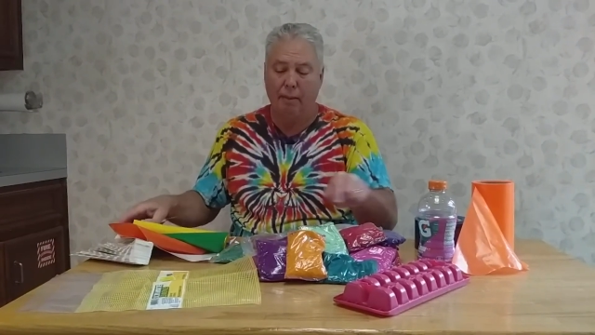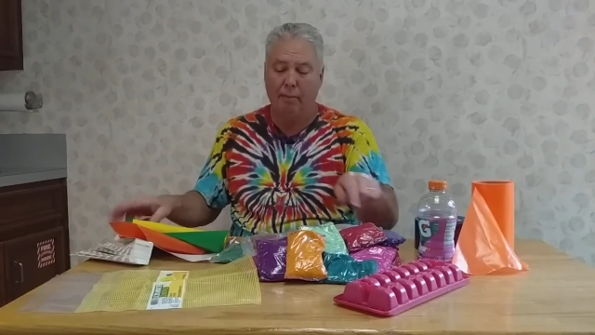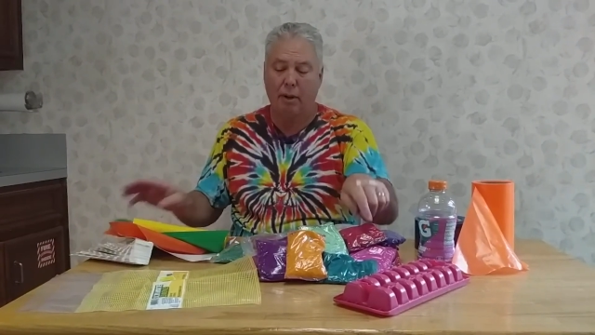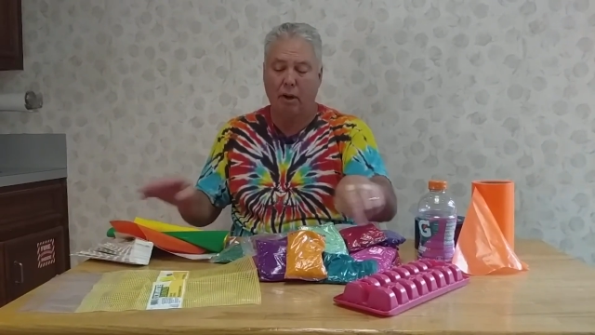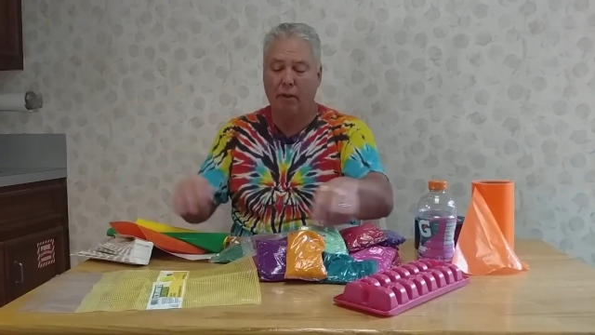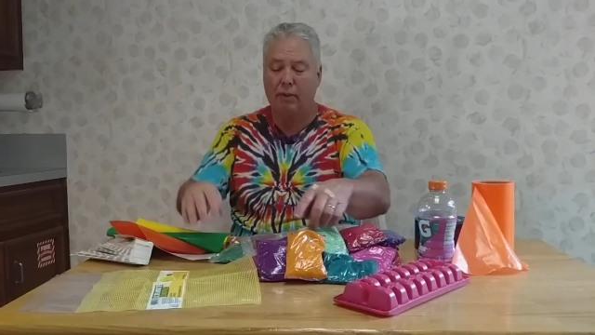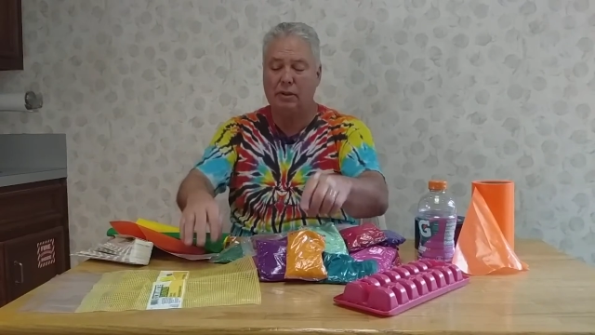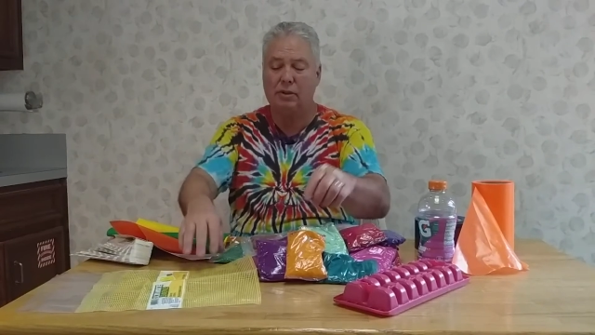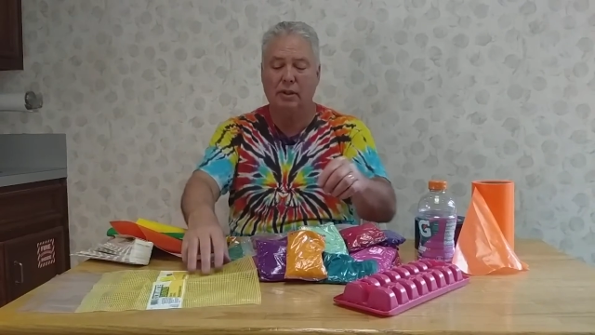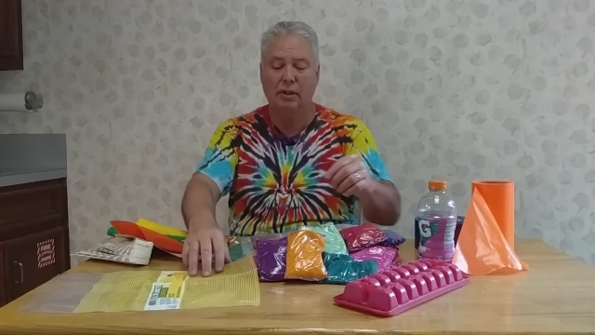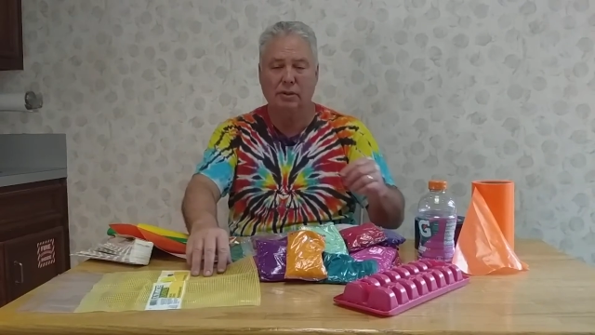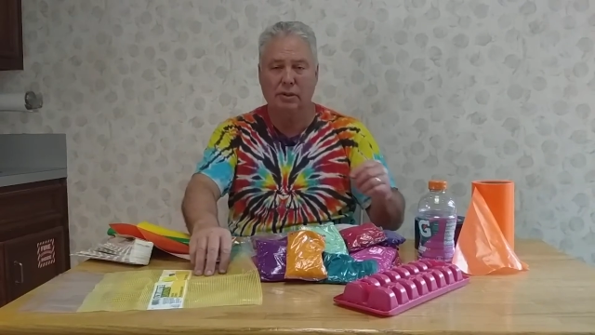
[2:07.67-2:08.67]
But all these
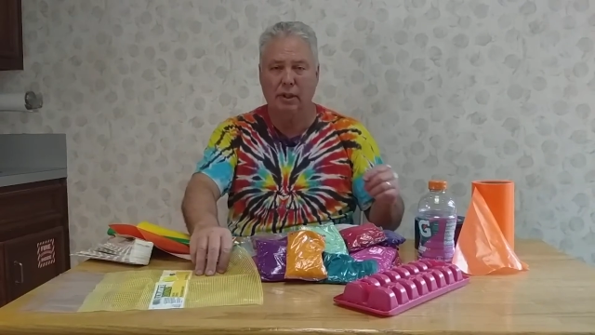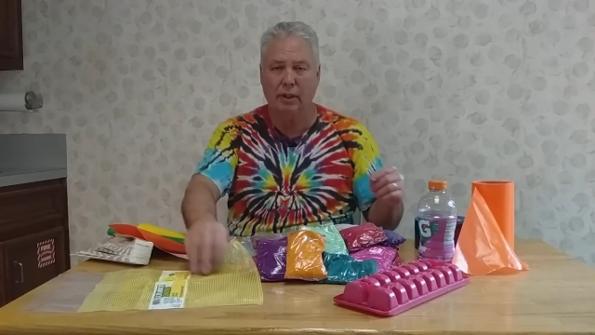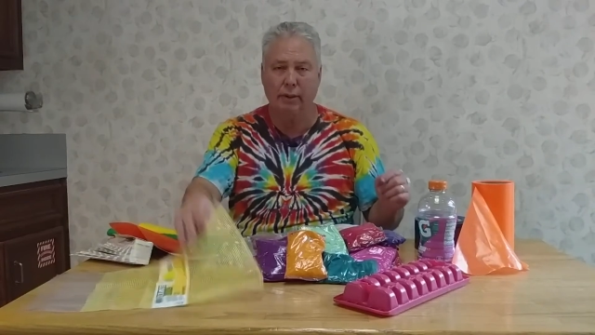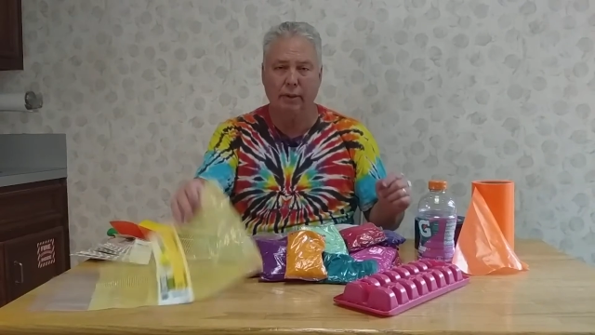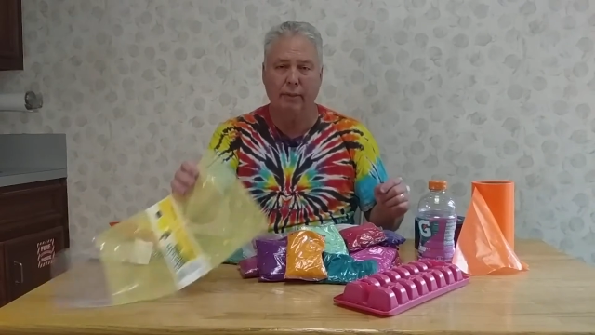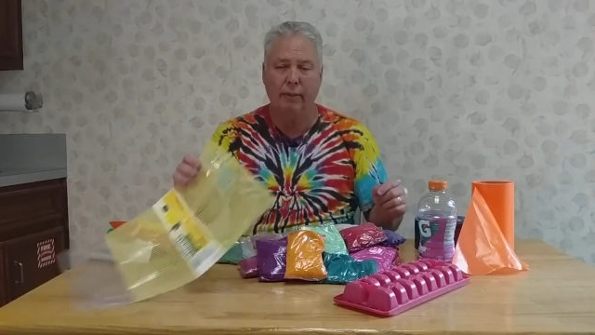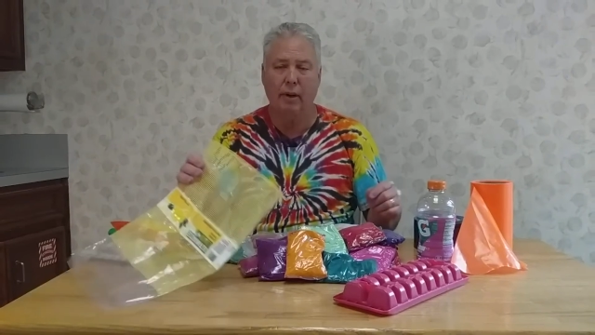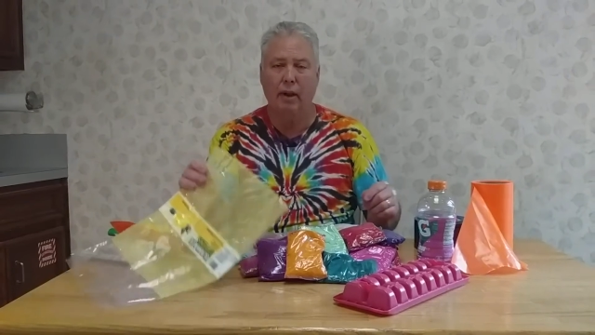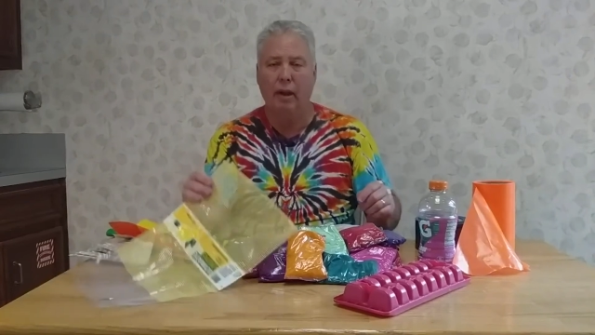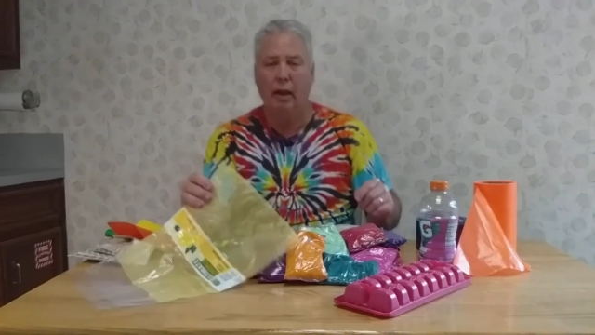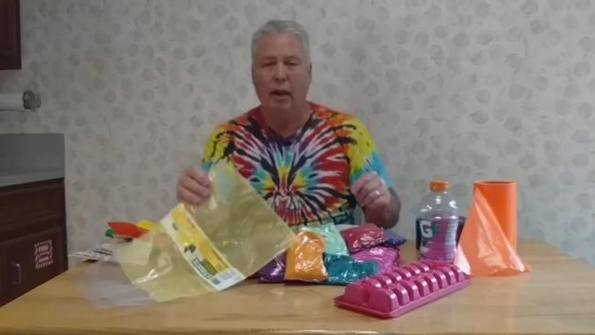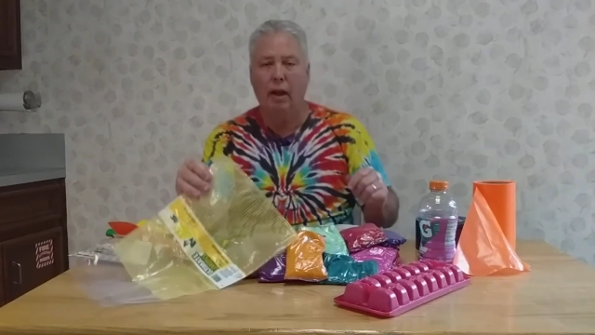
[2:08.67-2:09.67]
things here
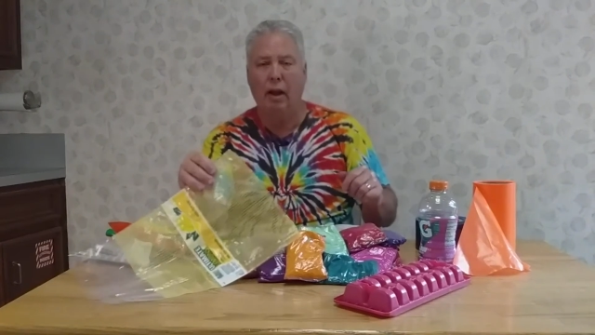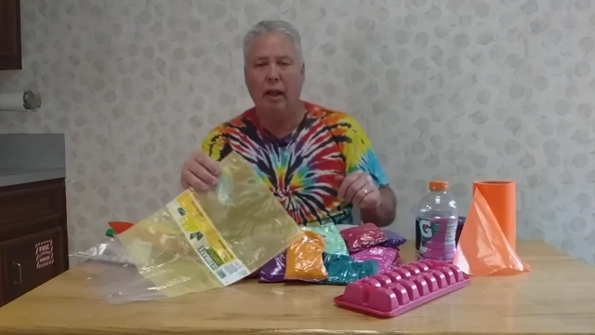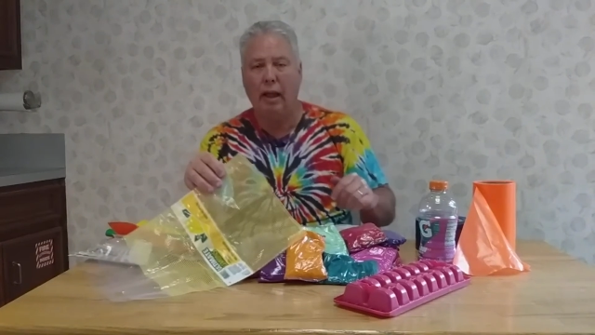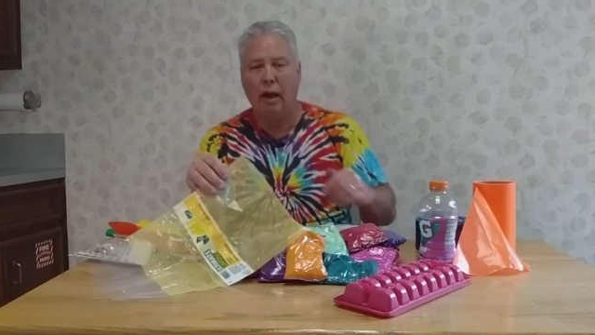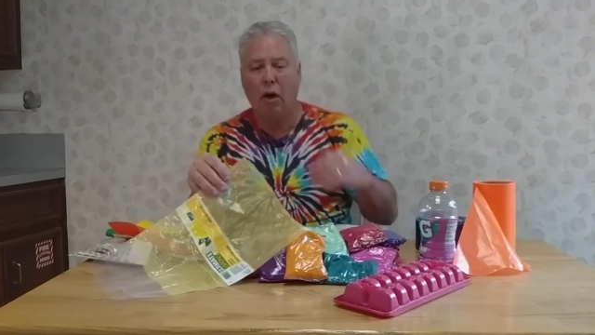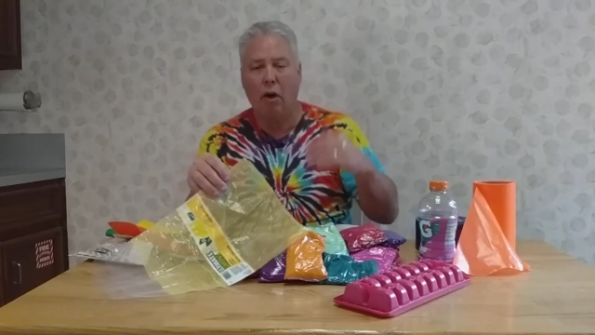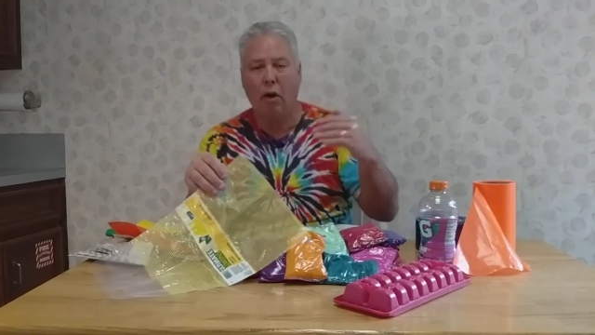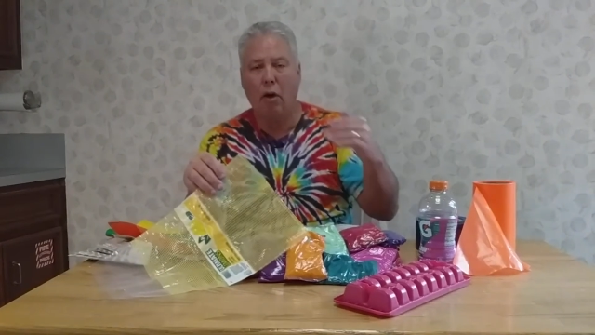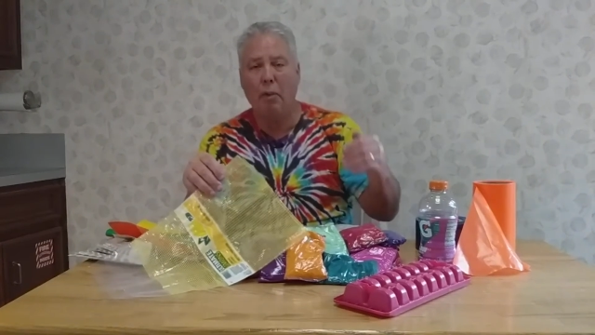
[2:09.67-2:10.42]
are